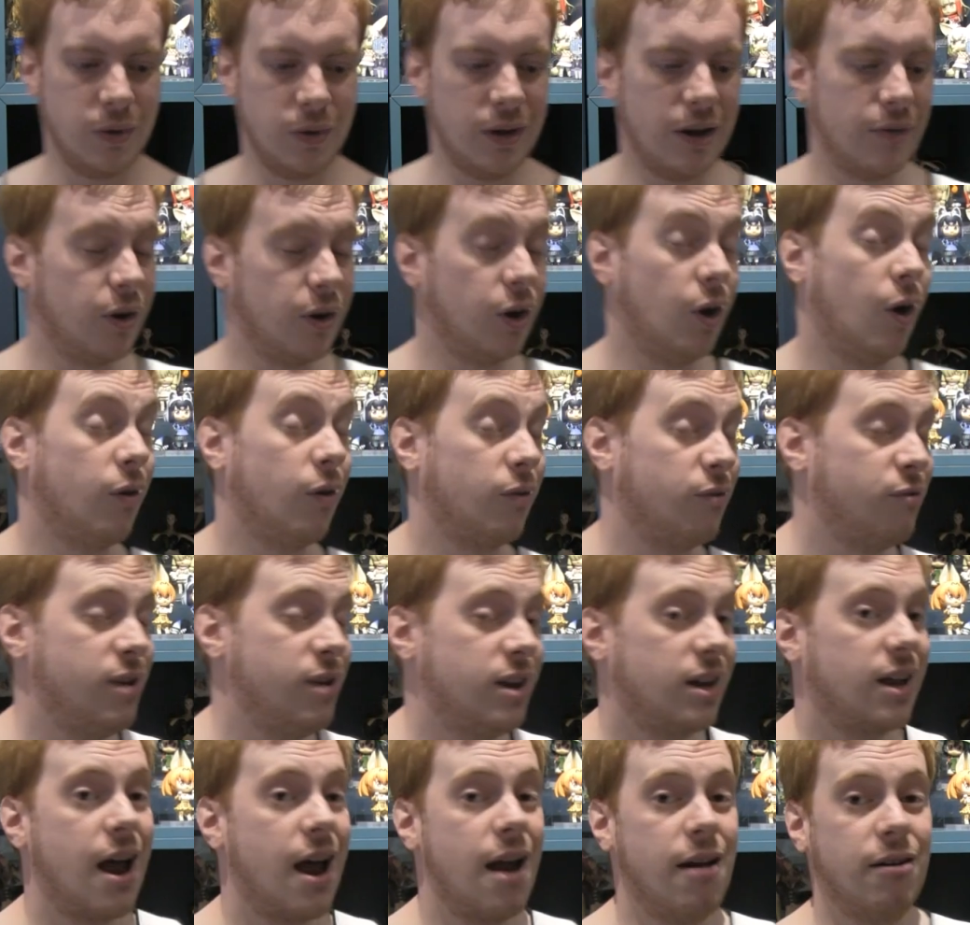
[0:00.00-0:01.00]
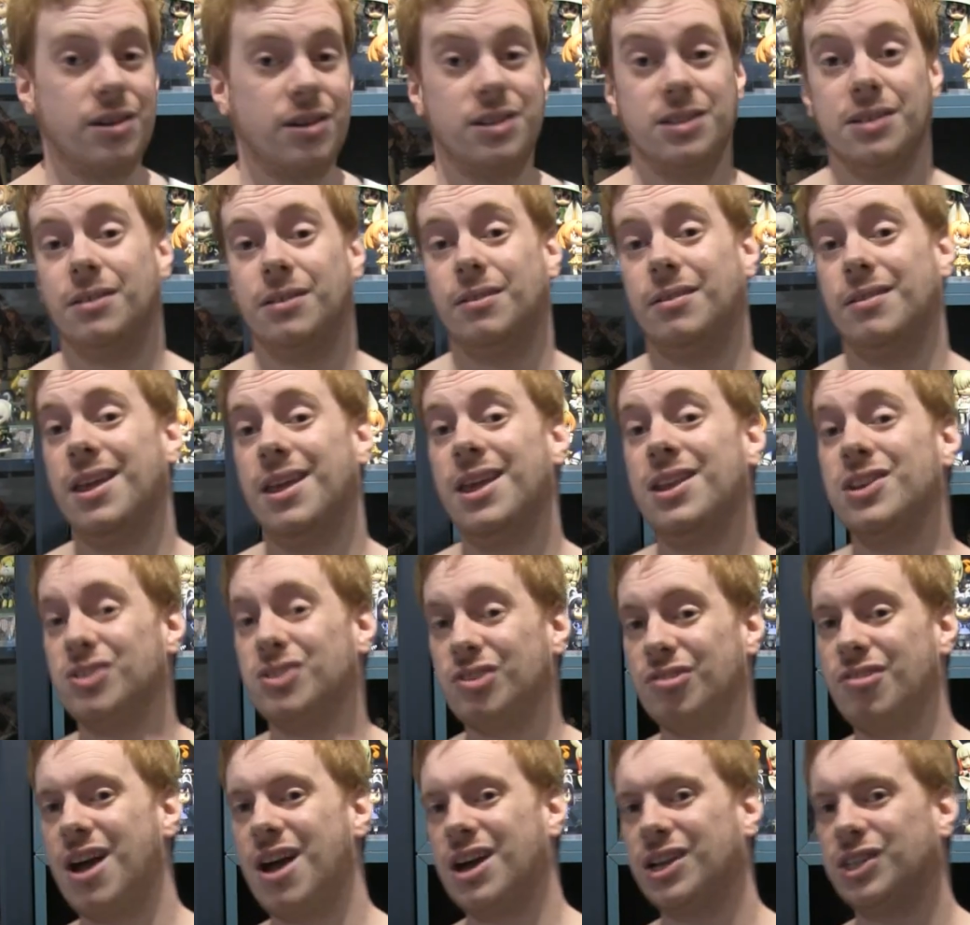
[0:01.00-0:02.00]
We have a lot of great character
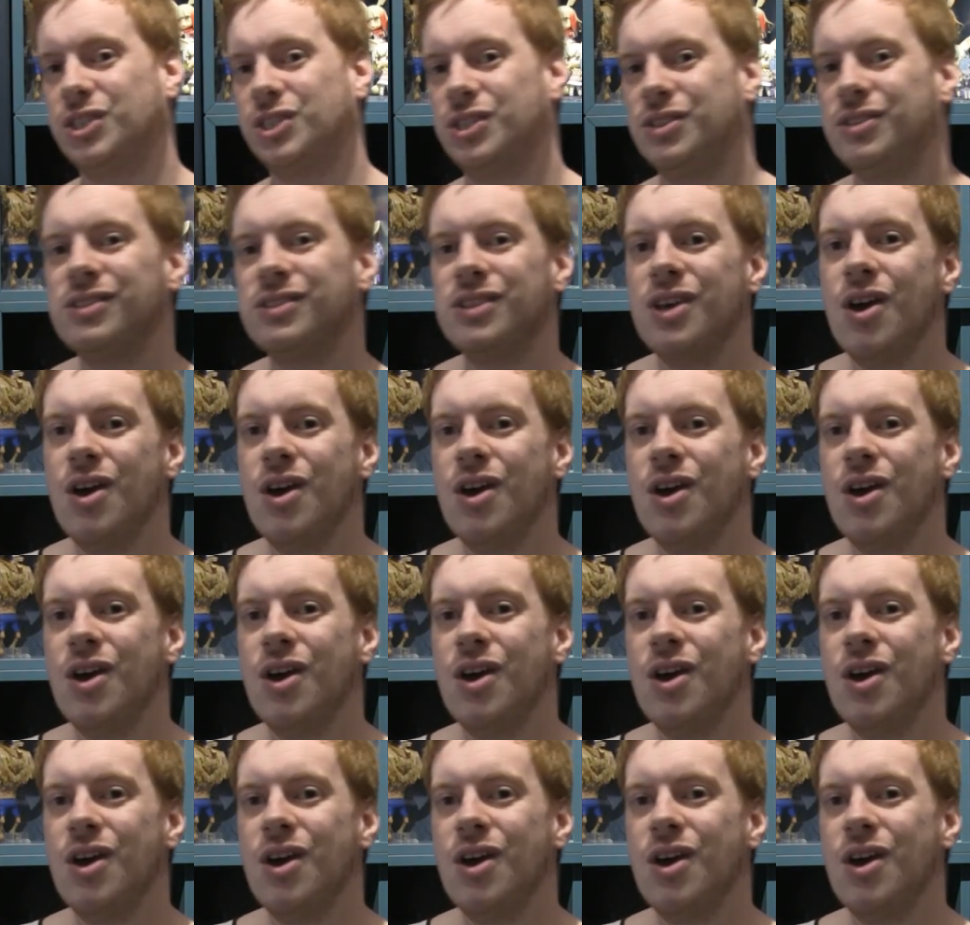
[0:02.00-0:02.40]
interactions.